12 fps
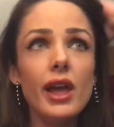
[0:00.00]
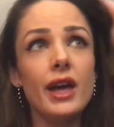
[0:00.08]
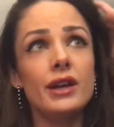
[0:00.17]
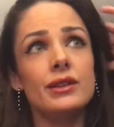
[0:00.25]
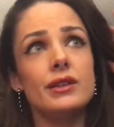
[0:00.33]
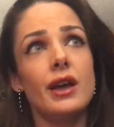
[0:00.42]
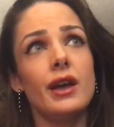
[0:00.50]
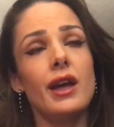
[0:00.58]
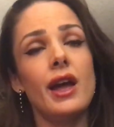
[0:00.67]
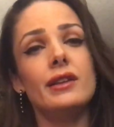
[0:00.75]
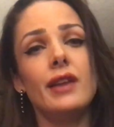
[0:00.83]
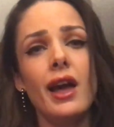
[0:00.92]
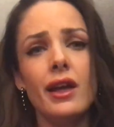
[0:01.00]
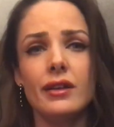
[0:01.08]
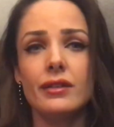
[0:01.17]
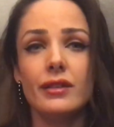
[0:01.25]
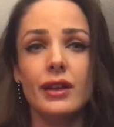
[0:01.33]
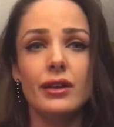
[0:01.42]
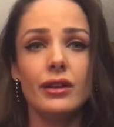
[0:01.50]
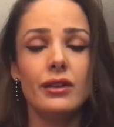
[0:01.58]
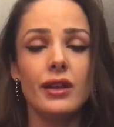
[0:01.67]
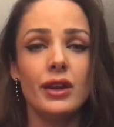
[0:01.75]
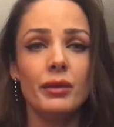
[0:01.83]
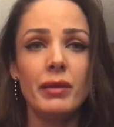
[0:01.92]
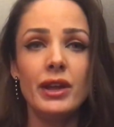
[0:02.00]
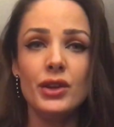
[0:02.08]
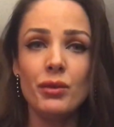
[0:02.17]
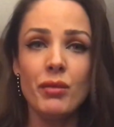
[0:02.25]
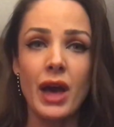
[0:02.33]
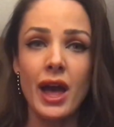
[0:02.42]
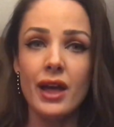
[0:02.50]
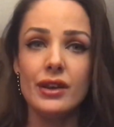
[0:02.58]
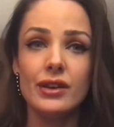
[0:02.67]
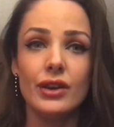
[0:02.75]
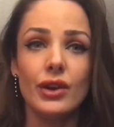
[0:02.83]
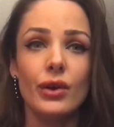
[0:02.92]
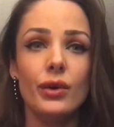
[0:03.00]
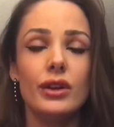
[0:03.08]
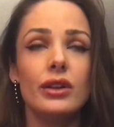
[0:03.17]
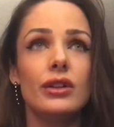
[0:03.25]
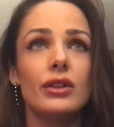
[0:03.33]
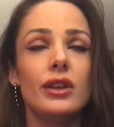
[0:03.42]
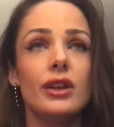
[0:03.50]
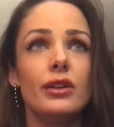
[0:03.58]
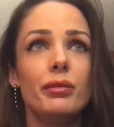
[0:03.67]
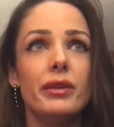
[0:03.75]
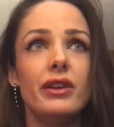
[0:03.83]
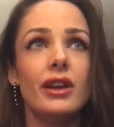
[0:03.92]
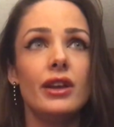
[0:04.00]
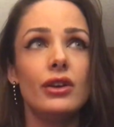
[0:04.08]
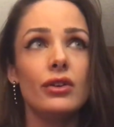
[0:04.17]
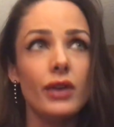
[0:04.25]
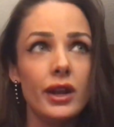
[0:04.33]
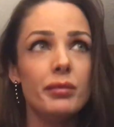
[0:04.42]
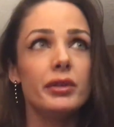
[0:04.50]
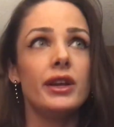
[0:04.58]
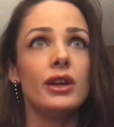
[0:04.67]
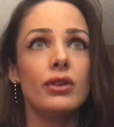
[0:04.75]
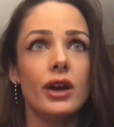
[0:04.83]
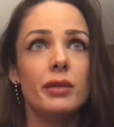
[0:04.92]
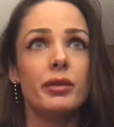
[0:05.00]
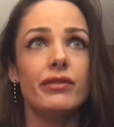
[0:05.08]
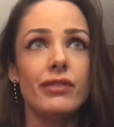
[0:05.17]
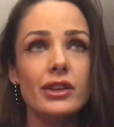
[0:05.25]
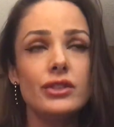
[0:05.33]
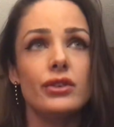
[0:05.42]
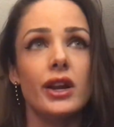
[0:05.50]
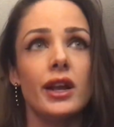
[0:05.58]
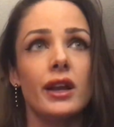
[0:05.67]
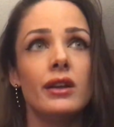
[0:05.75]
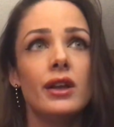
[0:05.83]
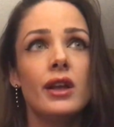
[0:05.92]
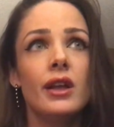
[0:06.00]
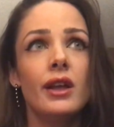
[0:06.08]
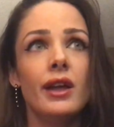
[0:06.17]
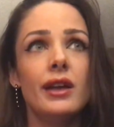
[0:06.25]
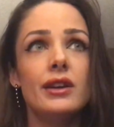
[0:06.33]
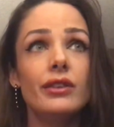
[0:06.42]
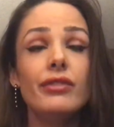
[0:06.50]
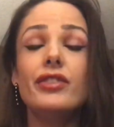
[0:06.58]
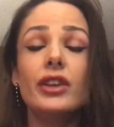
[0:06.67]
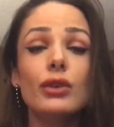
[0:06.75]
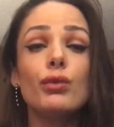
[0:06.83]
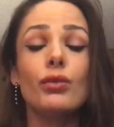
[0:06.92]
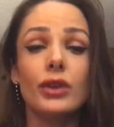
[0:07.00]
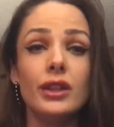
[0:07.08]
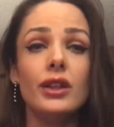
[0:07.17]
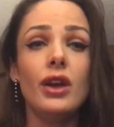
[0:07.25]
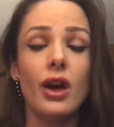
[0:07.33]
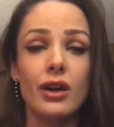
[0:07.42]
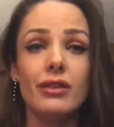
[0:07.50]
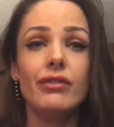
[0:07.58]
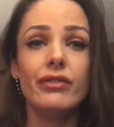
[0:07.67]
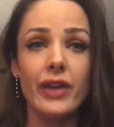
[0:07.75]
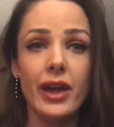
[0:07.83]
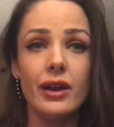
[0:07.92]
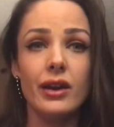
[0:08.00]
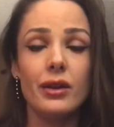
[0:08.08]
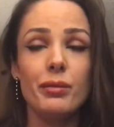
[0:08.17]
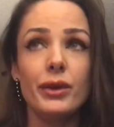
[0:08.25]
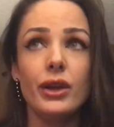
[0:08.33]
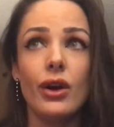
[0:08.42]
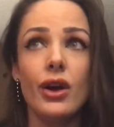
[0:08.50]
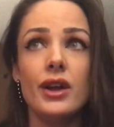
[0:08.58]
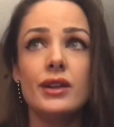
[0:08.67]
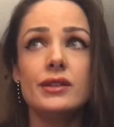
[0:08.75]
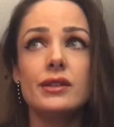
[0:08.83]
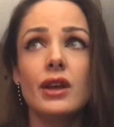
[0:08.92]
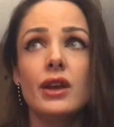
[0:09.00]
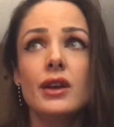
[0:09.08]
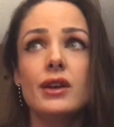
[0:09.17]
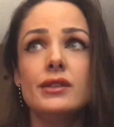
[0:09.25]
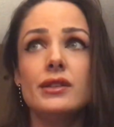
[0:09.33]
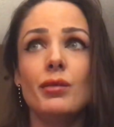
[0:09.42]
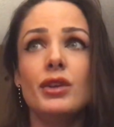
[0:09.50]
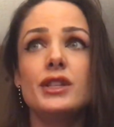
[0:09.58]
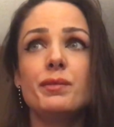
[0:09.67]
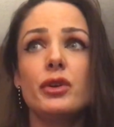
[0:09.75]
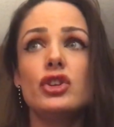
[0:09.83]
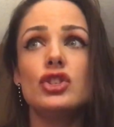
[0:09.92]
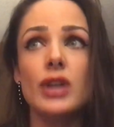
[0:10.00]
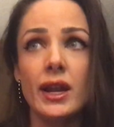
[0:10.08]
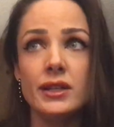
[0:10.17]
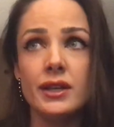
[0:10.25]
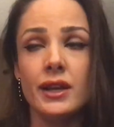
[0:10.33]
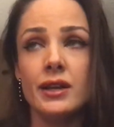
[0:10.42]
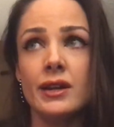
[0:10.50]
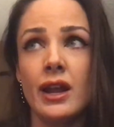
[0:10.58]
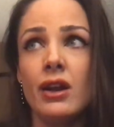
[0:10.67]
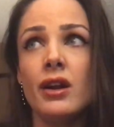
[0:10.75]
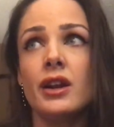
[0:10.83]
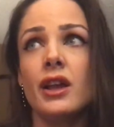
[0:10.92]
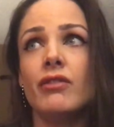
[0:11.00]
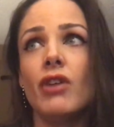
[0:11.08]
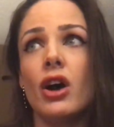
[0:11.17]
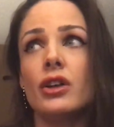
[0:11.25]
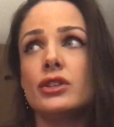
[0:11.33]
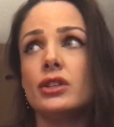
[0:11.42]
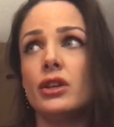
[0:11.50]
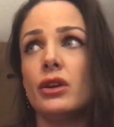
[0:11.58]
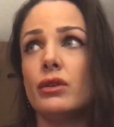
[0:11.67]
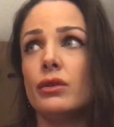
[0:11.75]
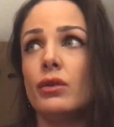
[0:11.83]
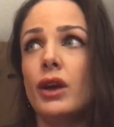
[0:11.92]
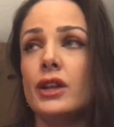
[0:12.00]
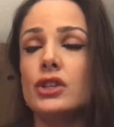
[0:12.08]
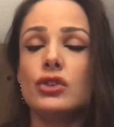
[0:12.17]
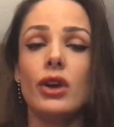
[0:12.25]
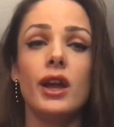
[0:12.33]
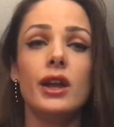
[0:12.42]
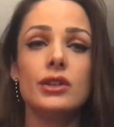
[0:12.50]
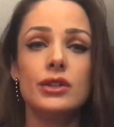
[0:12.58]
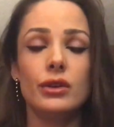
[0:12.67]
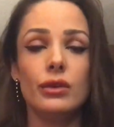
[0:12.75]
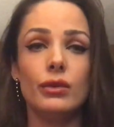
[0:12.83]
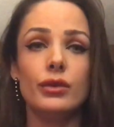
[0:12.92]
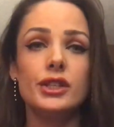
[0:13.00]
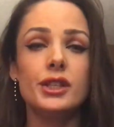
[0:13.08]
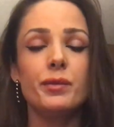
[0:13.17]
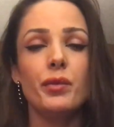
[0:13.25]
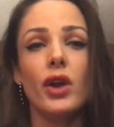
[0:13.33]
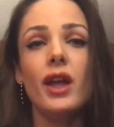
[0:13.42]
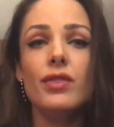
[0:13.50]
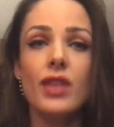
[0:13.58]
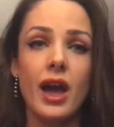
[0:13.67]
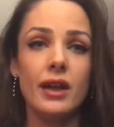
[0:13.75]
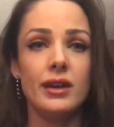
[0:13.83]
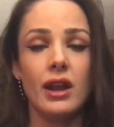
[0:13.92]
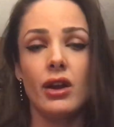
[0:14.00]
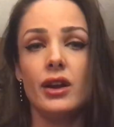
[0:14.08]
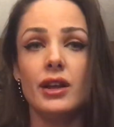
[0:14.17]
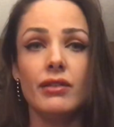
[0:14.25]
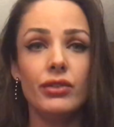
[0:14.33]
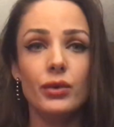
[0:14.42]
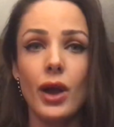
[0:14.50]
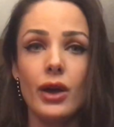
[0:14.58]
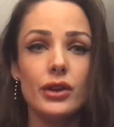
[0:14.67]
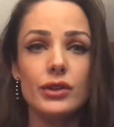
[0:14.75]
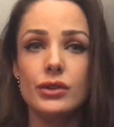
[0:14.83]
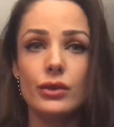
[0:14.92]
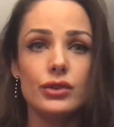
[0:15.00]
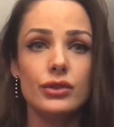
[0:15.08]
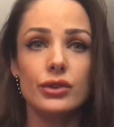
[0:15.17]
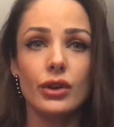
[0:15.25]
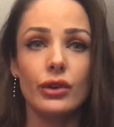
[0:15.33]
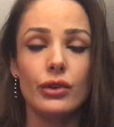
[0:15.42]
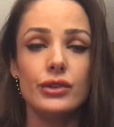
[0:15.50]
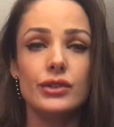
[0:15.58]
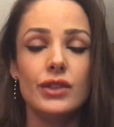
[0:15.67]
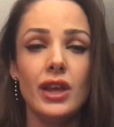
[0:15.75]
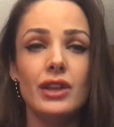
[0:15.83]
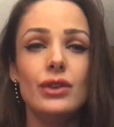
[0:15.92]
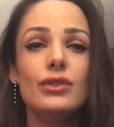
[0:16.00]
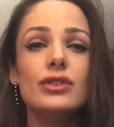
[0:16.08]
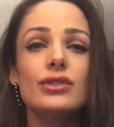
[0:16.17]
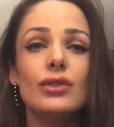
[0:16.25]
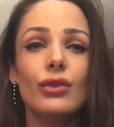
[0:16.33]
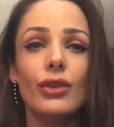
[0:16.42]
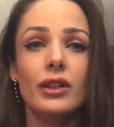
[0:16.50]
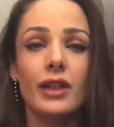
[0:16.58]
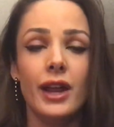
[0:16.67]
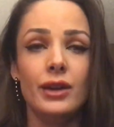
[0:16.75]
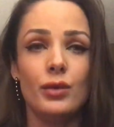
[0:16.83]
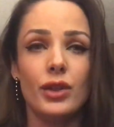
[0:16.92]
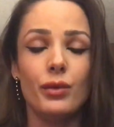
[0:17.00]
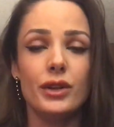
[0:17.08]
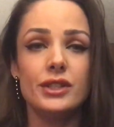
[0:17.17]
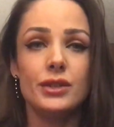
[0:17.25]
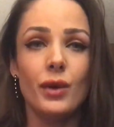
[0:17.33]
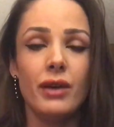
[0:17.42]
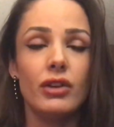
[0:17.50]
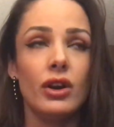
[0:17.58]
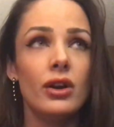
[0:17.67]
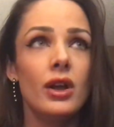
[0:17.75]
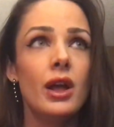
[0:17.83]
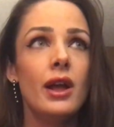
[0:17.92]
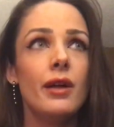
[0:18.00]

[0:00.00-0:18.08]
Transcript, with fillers: and uh, and yeah, it'll it'll make you mad, you know, it'll it'll be incredibly incredibly frustrating, and it'll feel really unfair because someone is projecting a narrative onto you and trying to spread that narrative throughout your social circles that you just don't align with whatsoever.